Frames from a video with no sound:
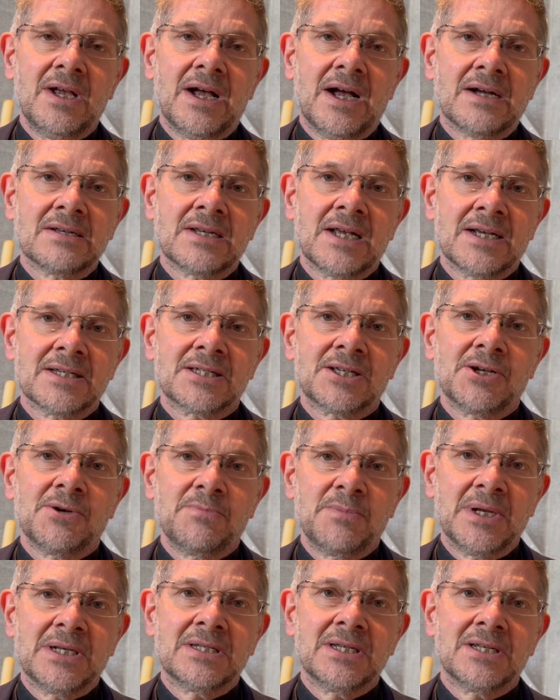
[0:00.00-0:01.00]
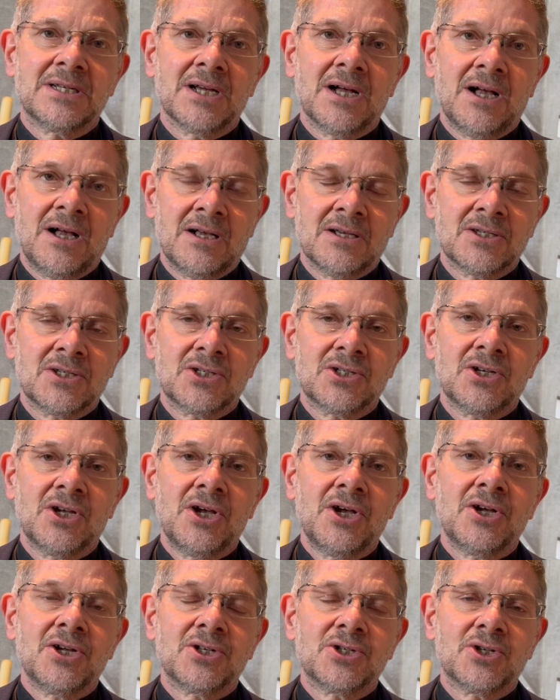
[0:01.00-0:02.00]
and has committed us
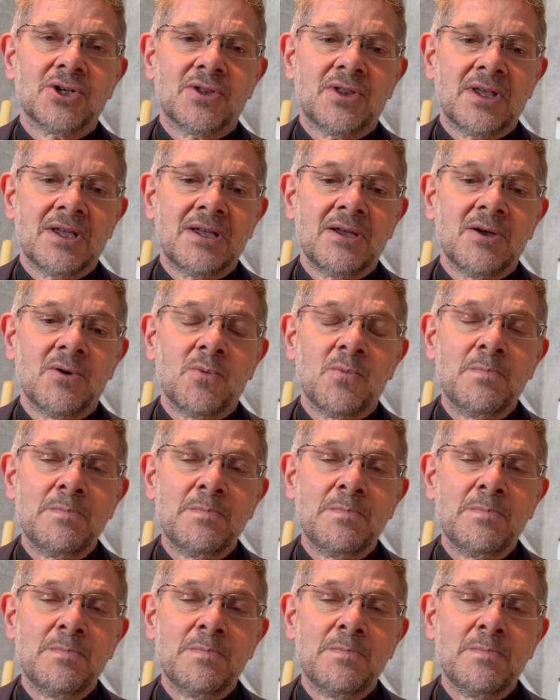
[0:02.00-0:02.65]
to the